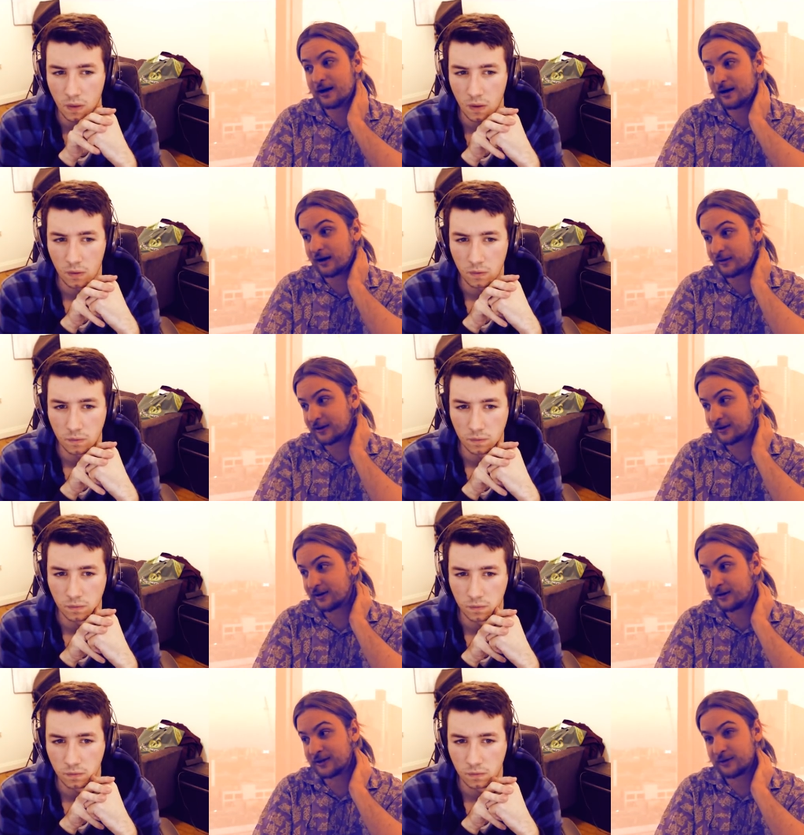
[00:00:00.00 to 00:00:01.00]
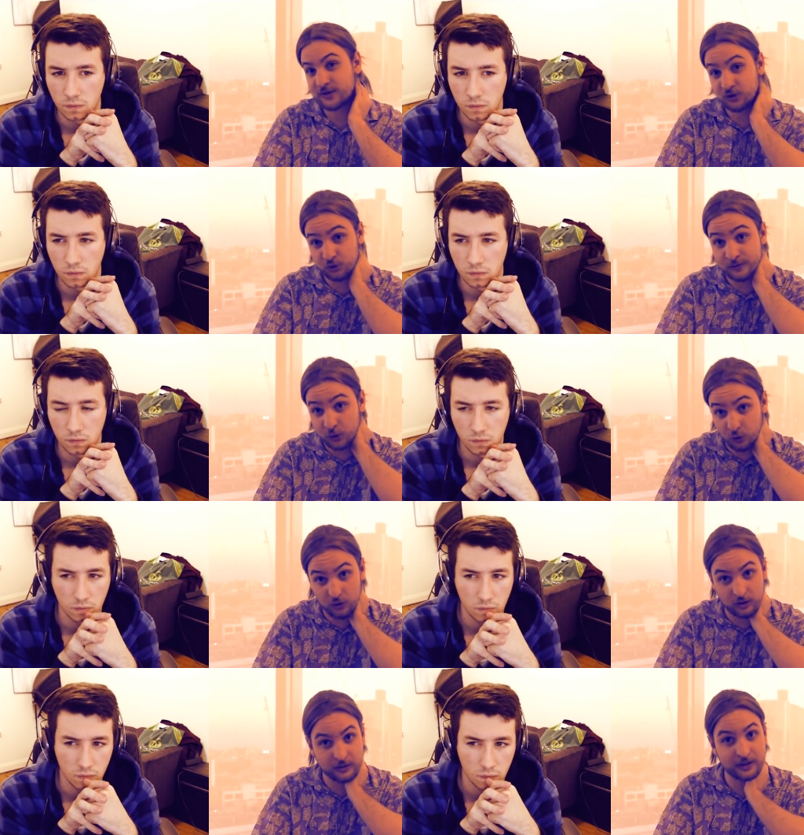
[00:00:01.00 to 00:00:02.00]
Speaker 1: uh, I think I think that was a good
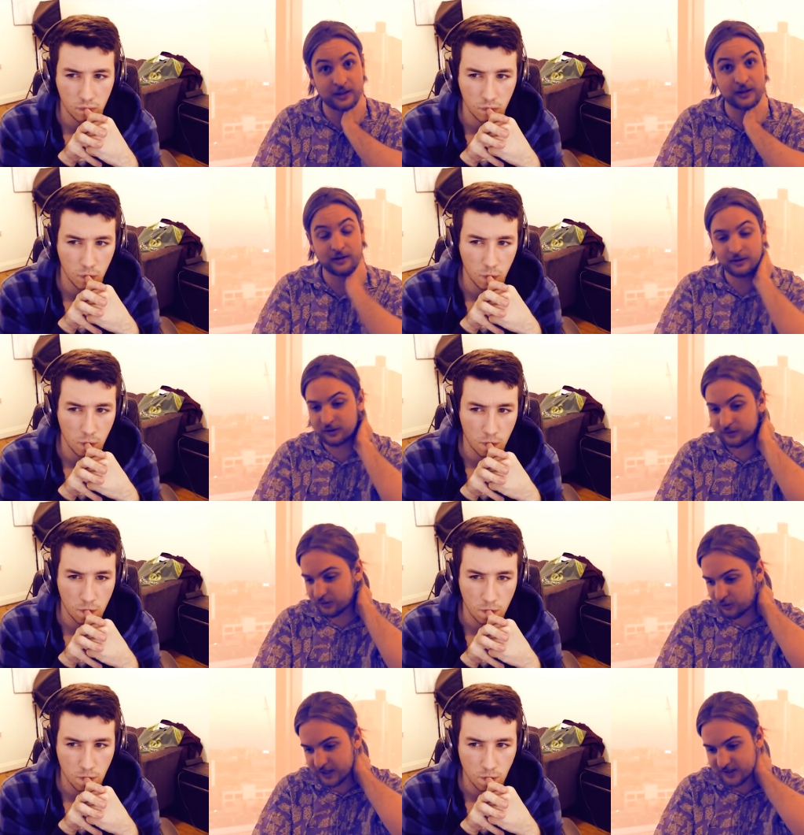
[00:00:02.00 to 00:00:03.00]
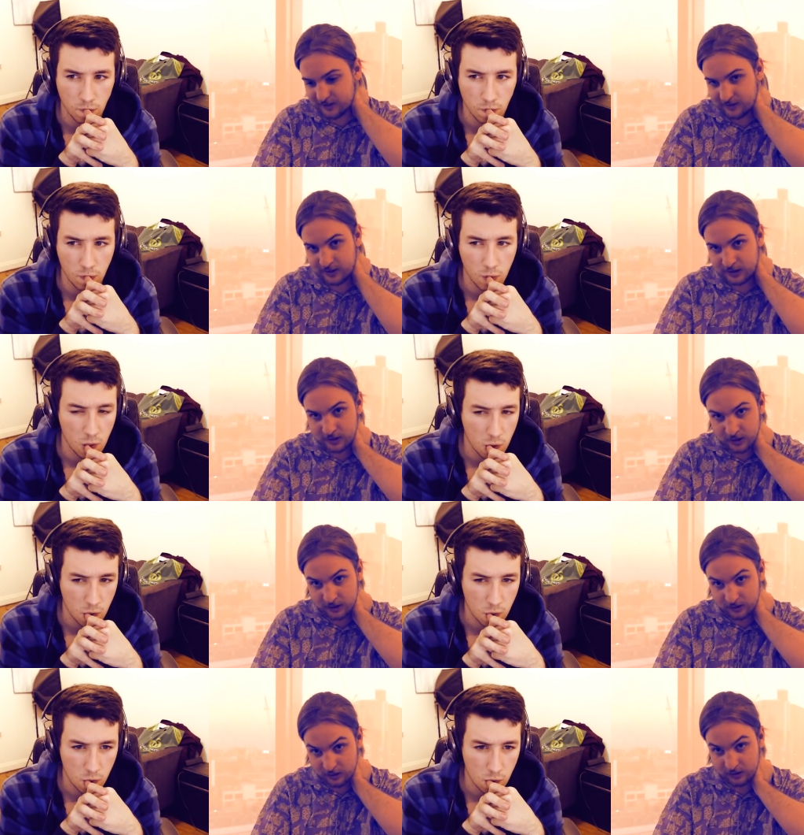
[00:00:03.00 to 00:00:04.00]
call. The, the classic
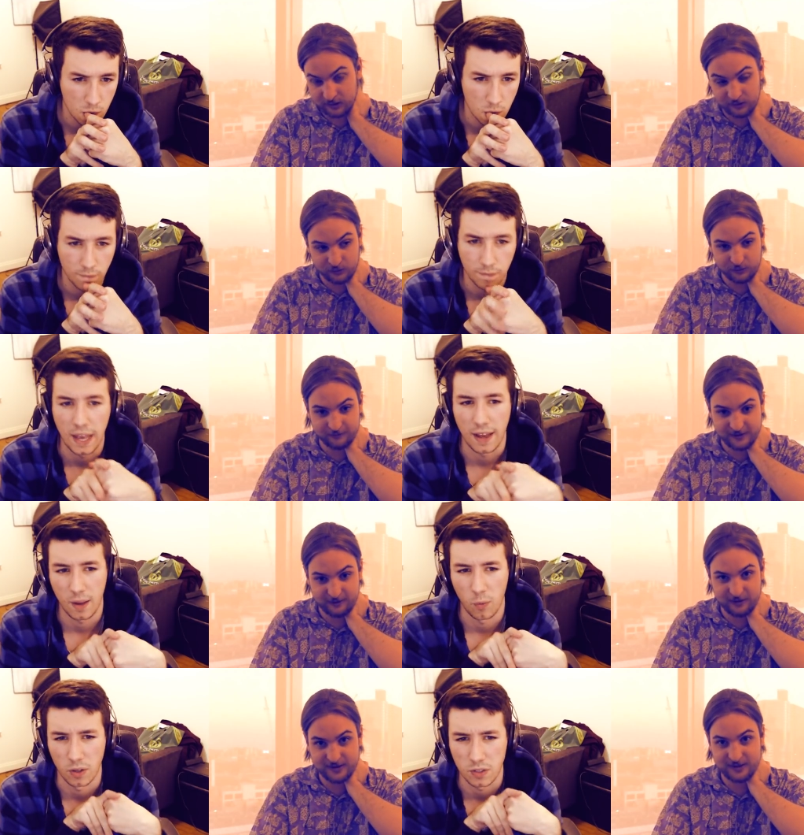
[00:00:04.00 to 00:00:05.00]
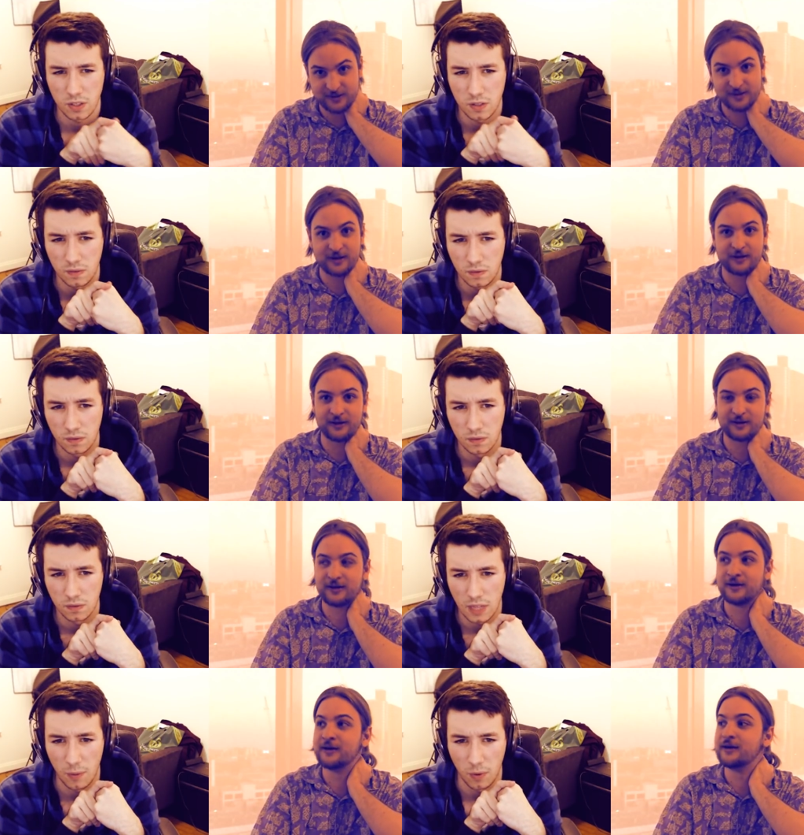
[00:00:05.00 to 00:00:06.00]
league, in all seriousness, yeah, it was. I think
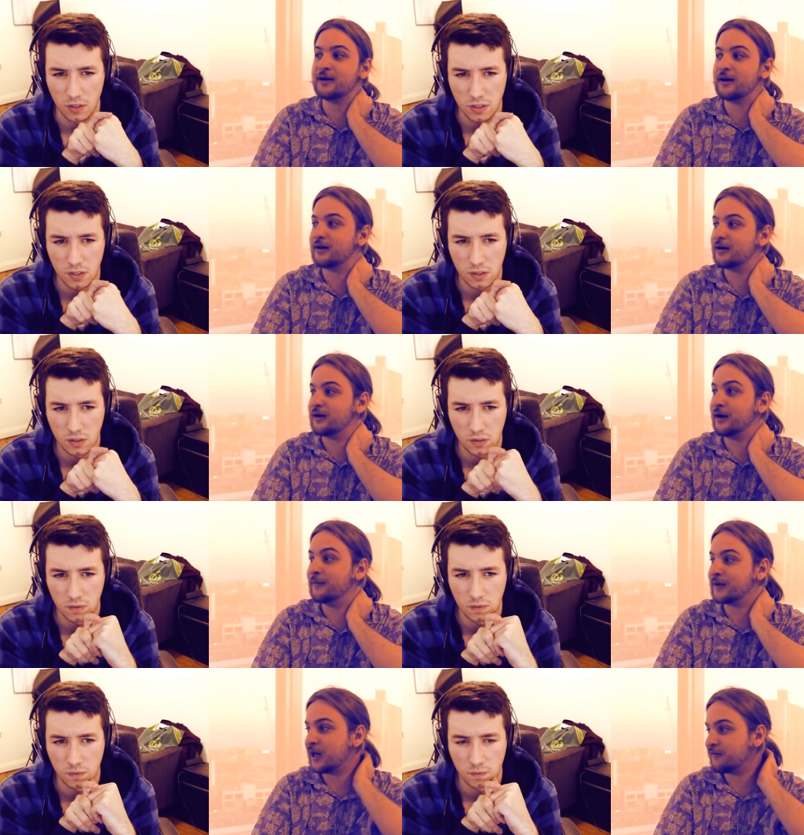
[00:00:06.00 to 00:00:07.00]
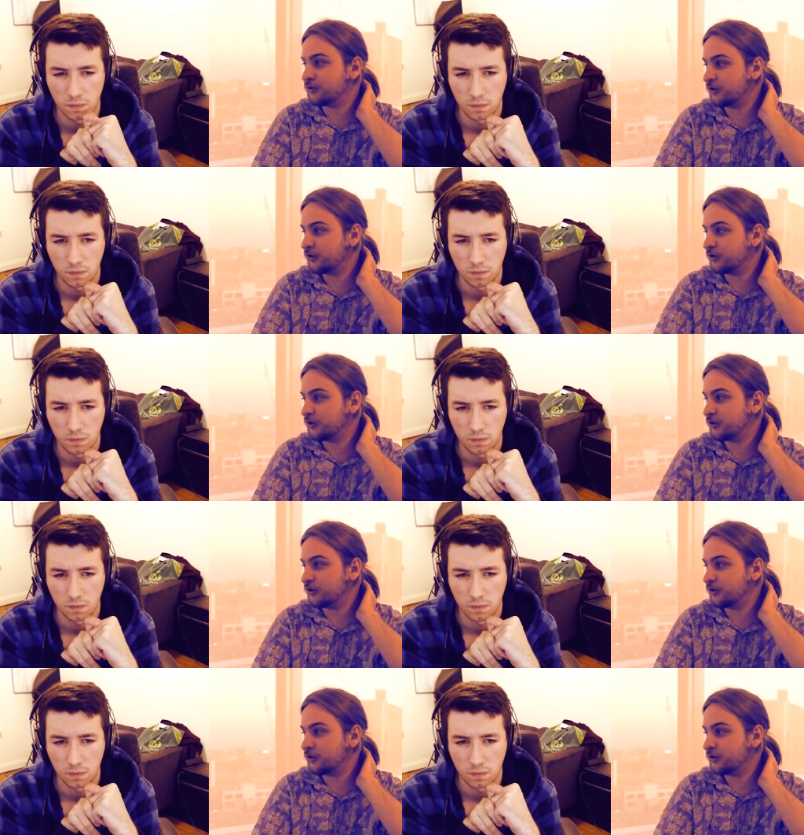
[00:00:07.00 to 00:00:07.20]
it was. Um, it gave a